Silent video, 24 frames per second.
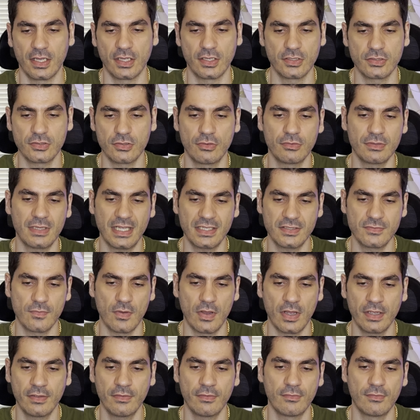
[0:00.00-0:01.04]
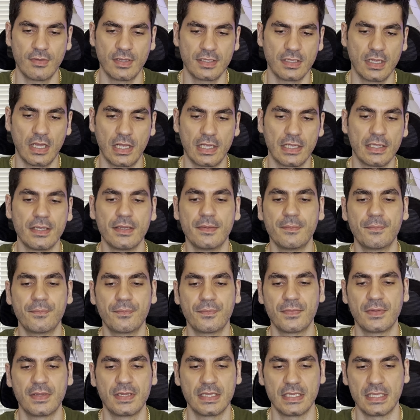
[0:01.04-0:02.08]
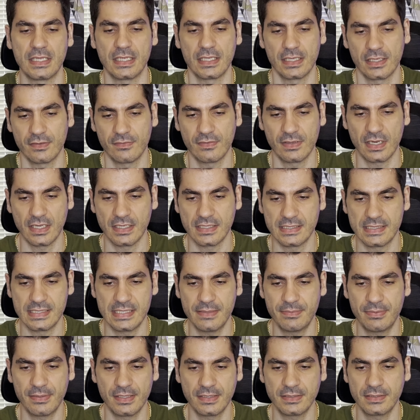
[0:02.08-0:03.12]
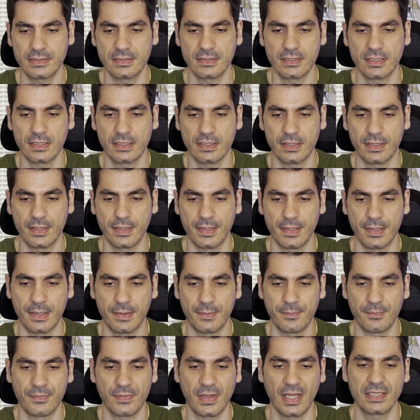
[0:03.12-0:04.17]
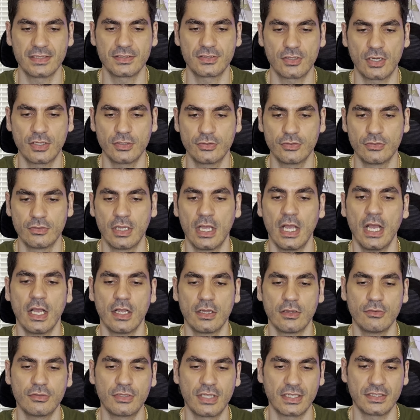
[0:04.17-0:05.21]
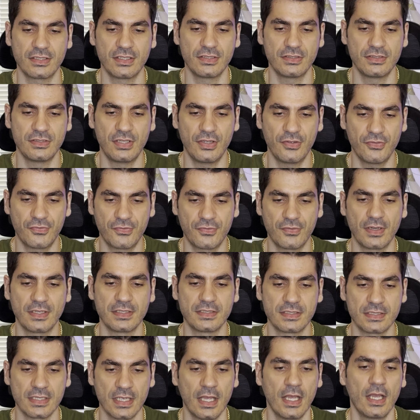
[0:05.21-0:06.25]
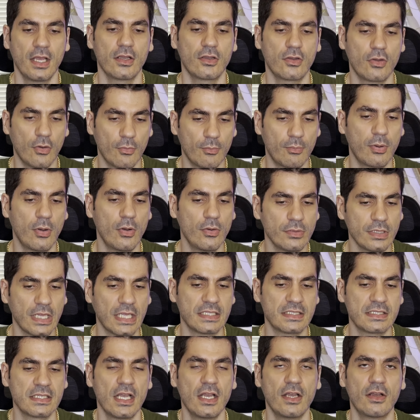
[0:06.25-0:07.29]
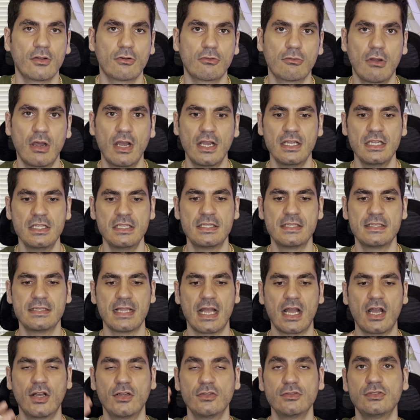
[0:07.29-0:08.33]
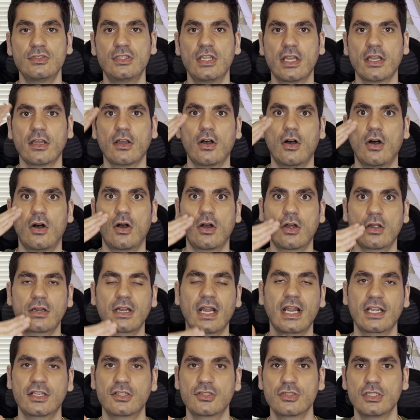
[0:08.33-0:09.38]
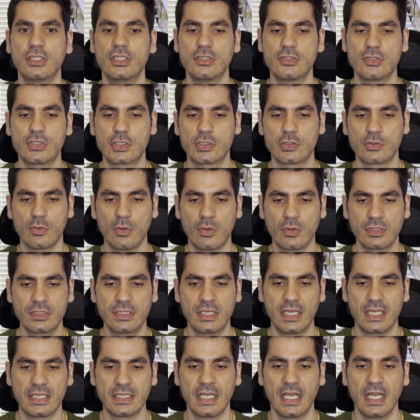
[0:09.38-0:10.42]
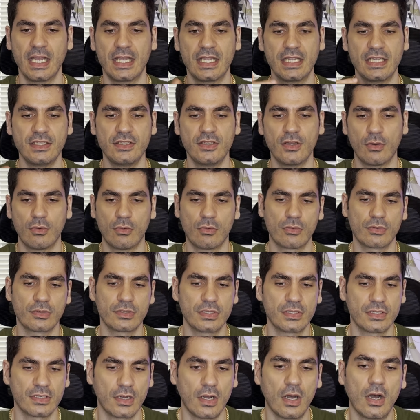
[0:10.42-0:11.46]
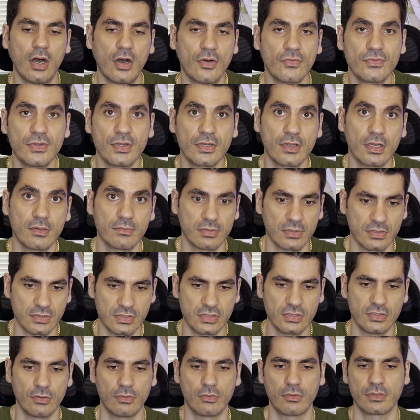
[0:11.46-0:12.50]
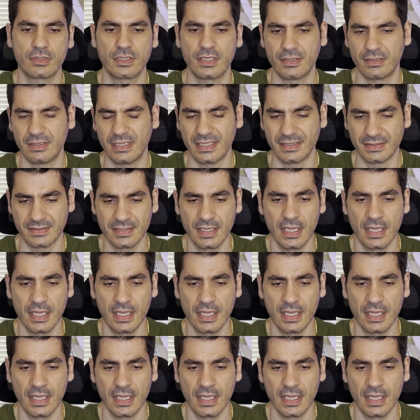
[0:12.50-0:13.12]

So that's why when I zip it and try to look at the different components, right now they are actually sorted in the order of their complexity or their length.